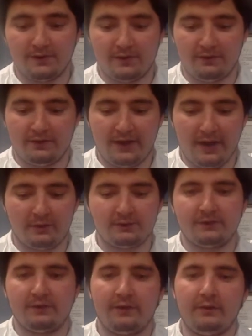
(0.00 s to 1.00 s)
of the town
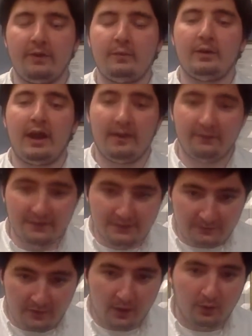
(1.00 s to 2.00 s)
so that they would have this
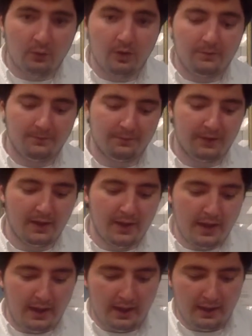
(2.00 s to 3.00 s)
follow-up.
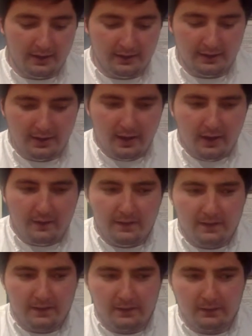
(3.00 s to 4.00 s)
And
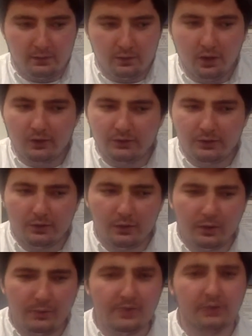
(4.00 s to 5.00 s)
they would also
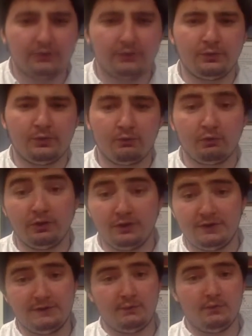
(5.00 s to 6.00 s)
appeal to the
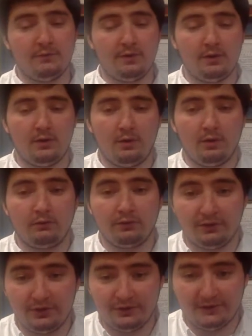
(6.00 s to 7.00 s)
religious movement, or the
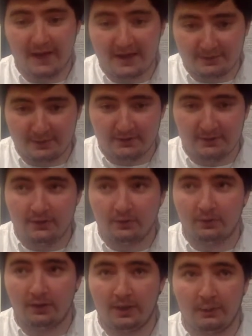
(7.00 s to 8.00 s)
religious aspect in
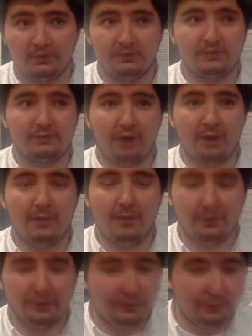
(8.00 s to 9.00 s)
Northiem, which was
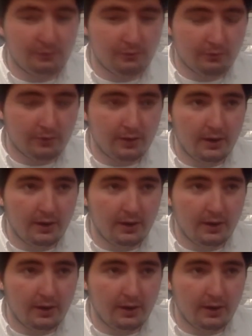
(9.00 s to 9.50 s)
primarily Lutheran.